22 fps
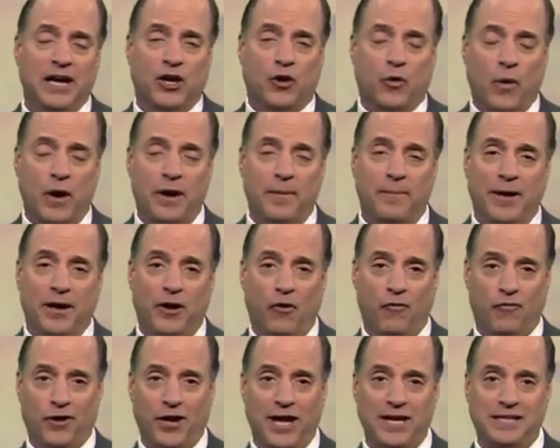quite a bit
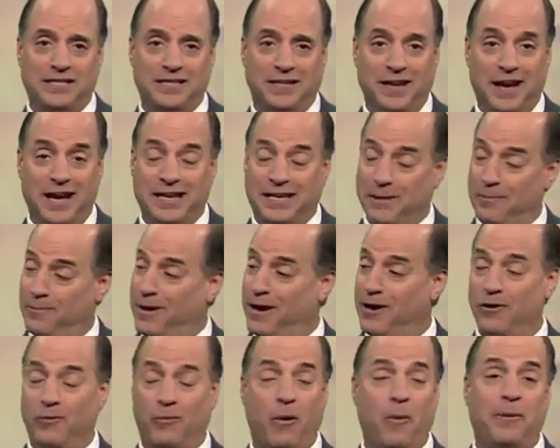overnight tonight
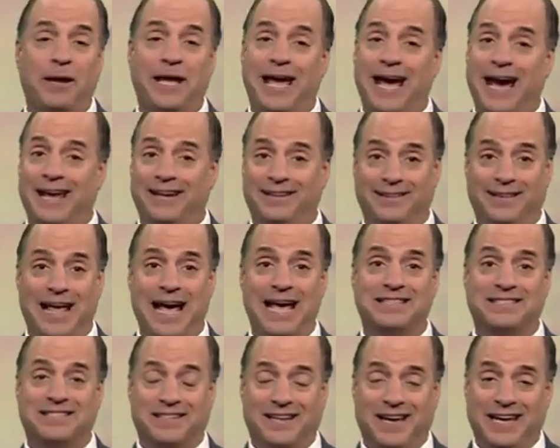compared to what we had
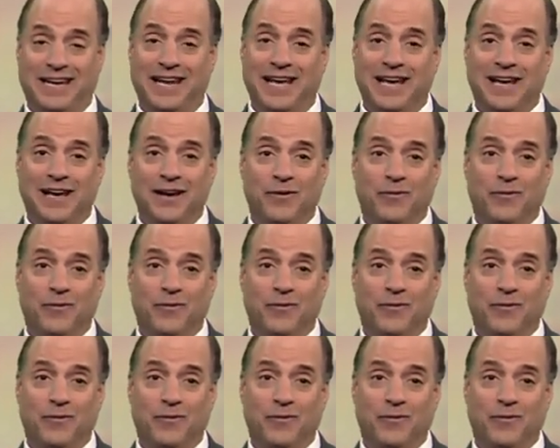last night